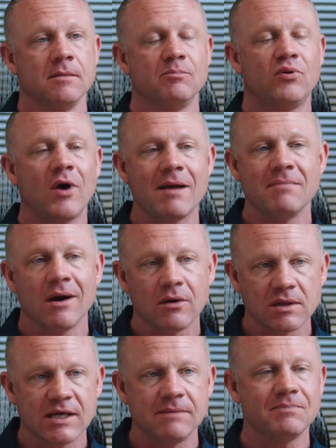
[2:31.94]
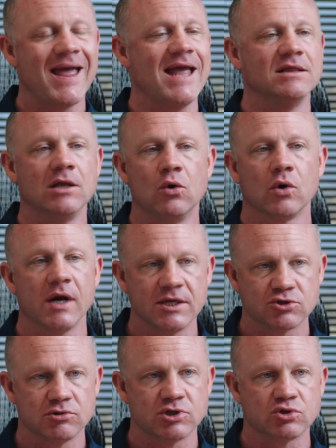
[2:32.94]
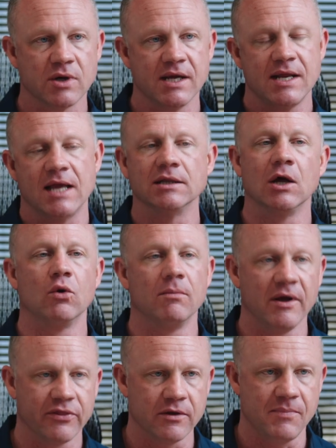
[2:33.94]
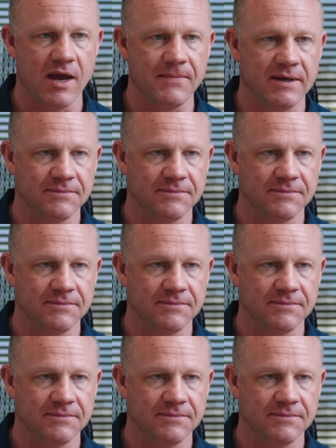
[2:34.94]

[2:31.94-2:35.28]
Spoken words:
Primarily a lower interest rate and lower monthly payment.